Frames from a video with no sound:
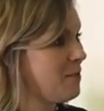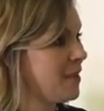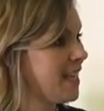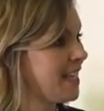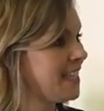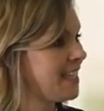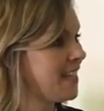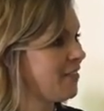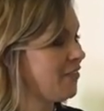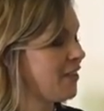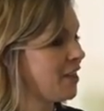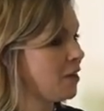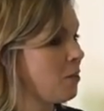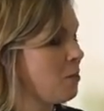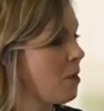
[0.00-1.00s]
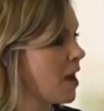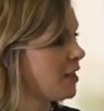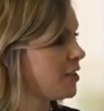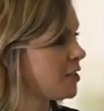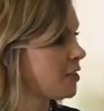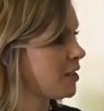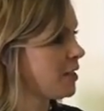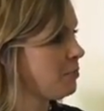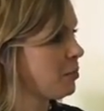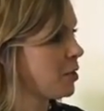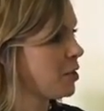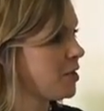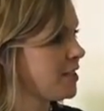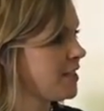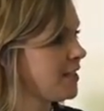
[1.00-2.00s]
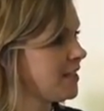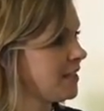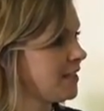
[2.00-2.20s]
Because if they're a monster in person,